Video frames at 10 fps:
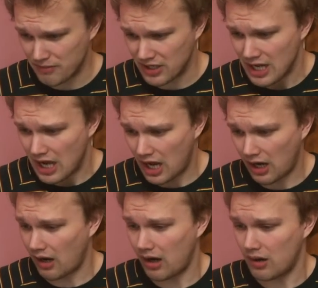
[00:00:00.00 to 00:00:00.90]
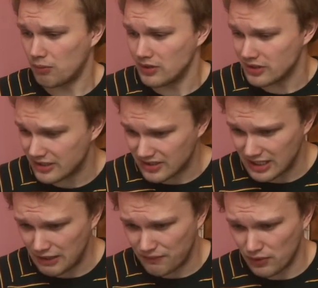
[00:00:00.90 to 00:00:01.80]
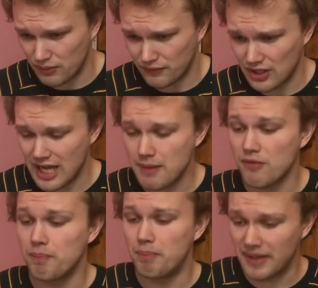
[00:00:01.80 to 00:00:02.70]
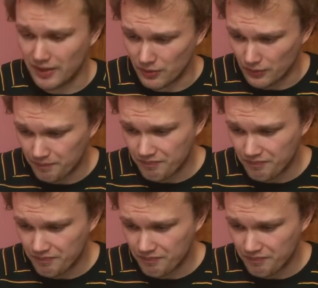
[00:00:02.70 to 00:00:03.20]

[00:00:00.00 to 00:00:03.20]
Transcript: and I wouldn't deceive you of the name of Beale.